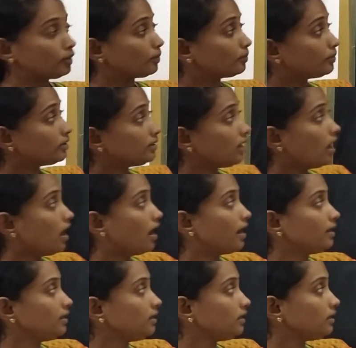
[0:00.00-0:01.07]
but
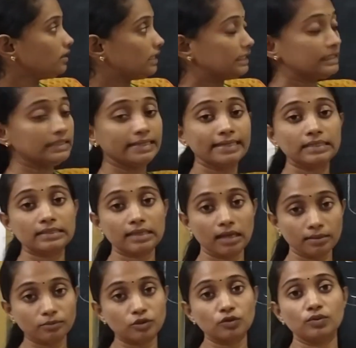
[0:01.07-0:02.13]
honey, it takes
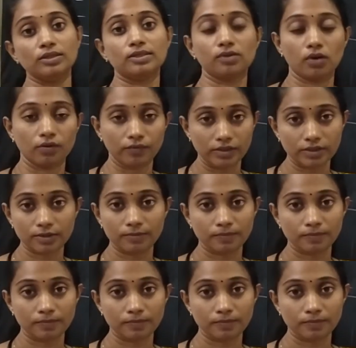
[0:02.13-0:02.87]
time to dissolve it.